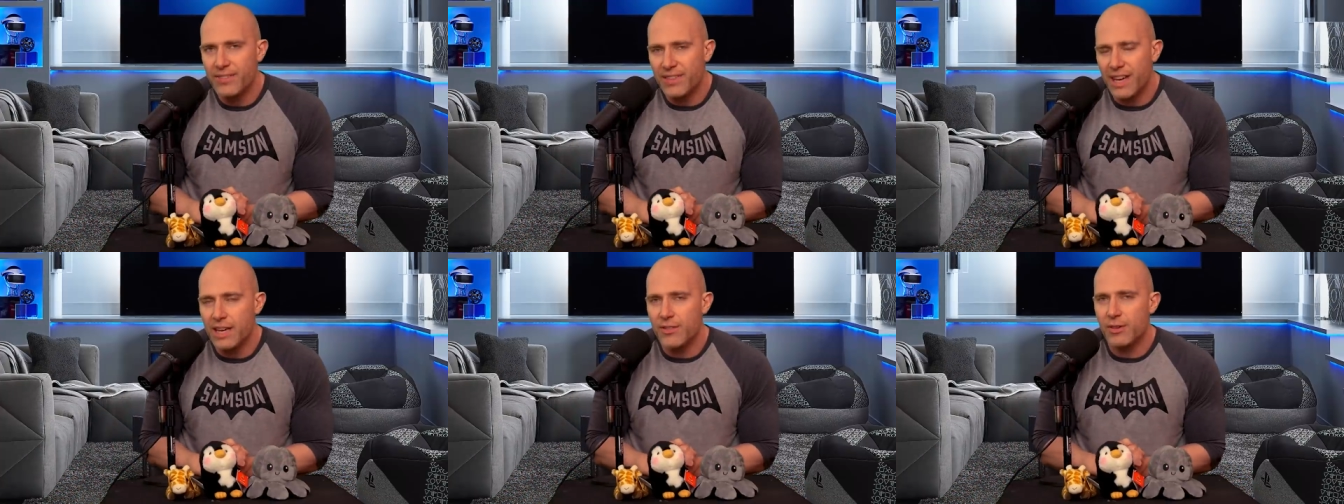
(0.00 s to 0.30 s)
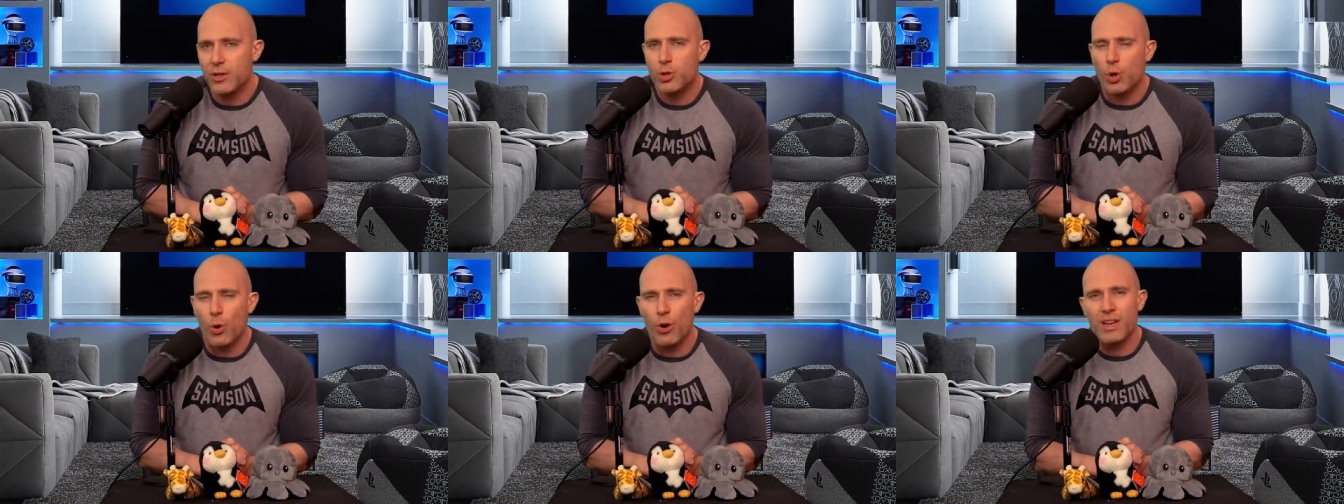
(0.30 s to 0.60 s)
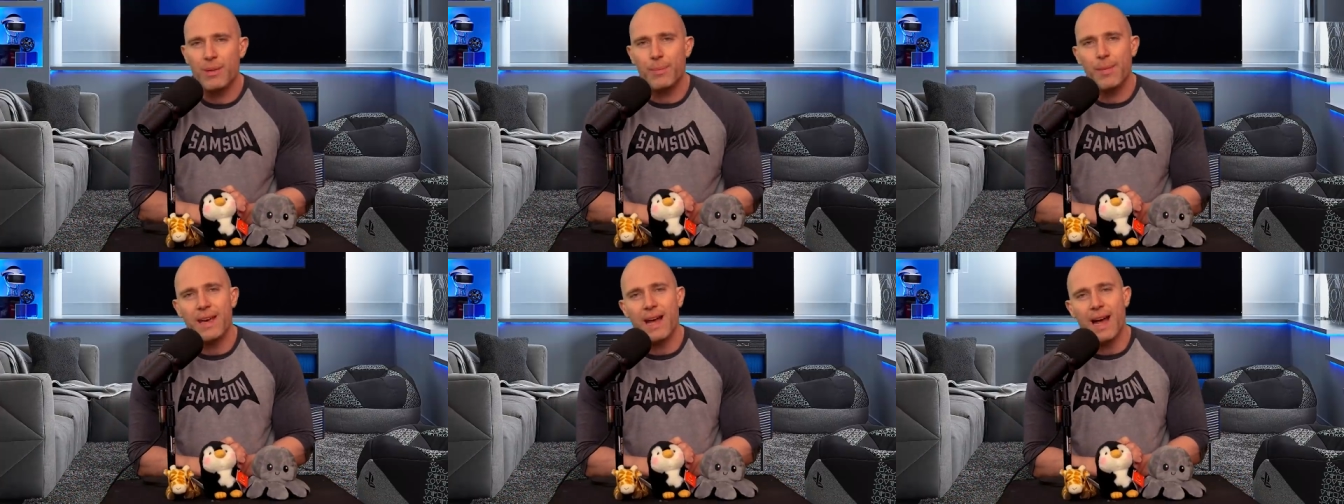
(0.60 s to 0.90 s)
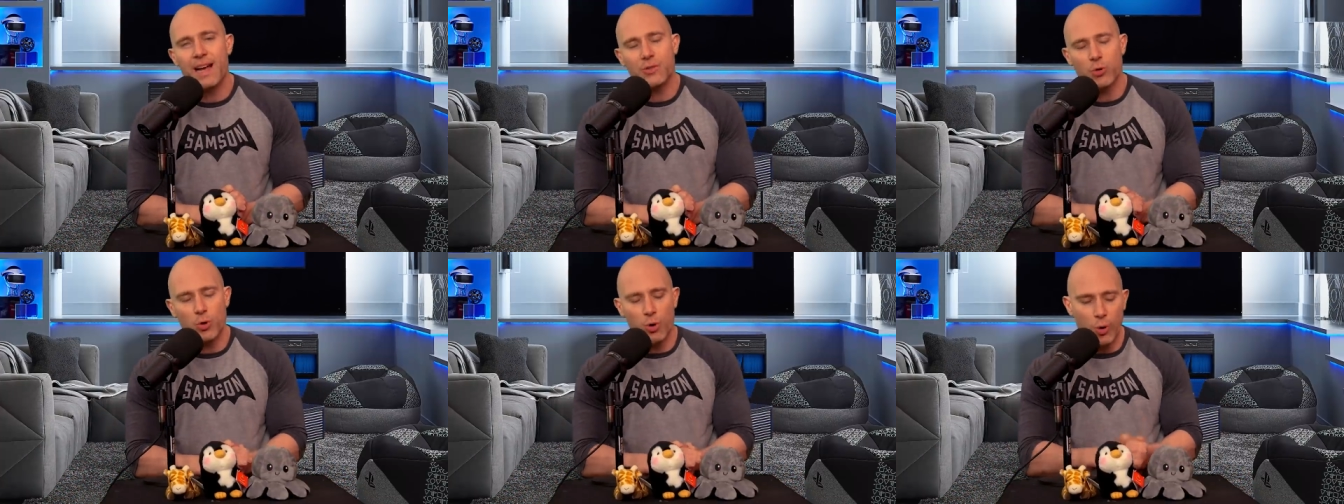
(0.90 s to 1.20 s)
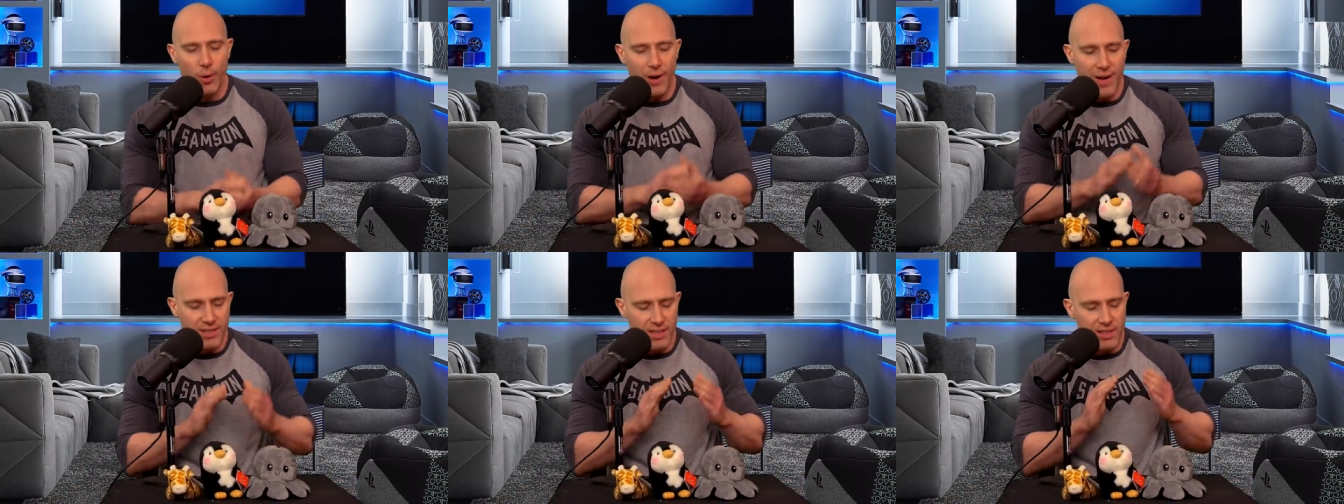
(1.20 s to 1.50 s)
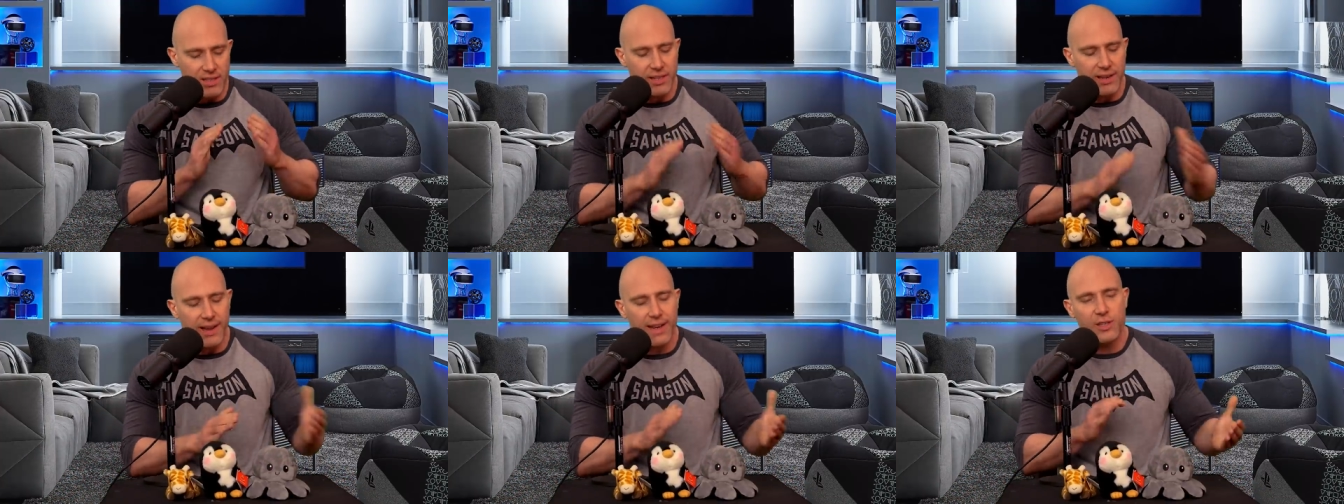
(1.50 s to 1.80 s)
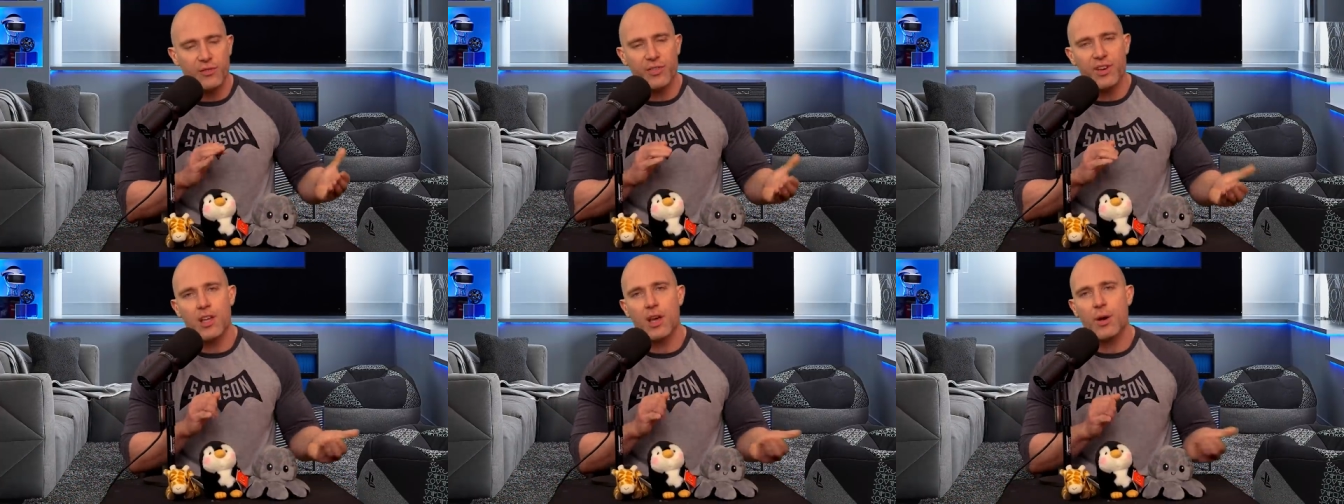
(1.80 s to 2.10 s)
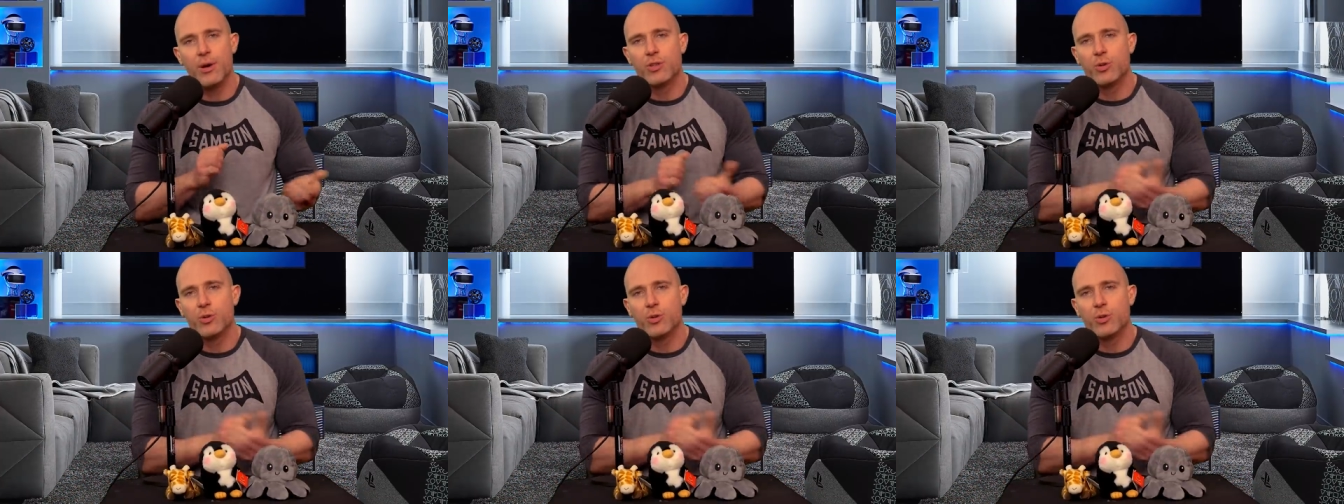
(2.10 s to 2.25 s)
Thank you for joining me as always. And today's video